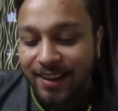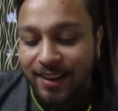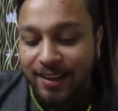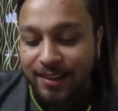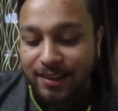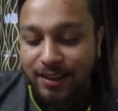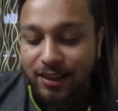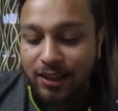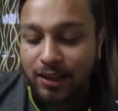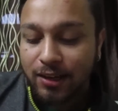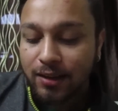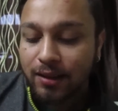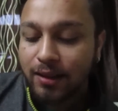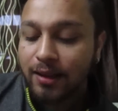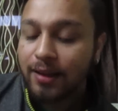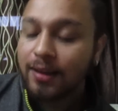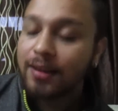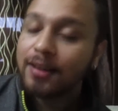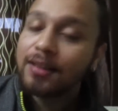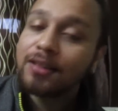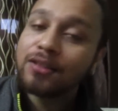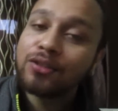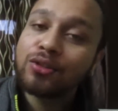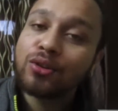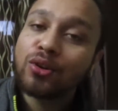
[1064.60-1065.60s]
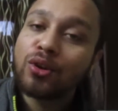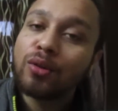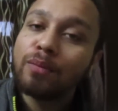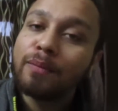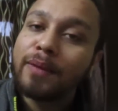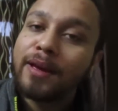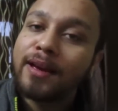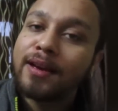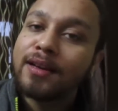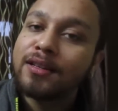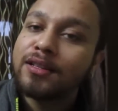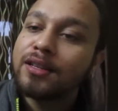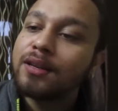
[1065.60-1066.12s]
The third thing is don't
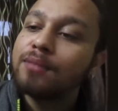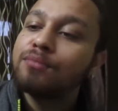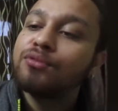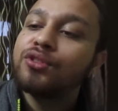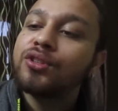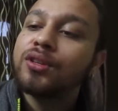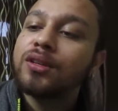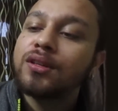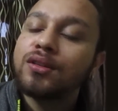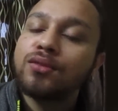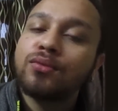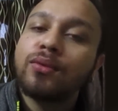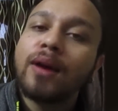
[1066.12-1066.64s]
make assumptions.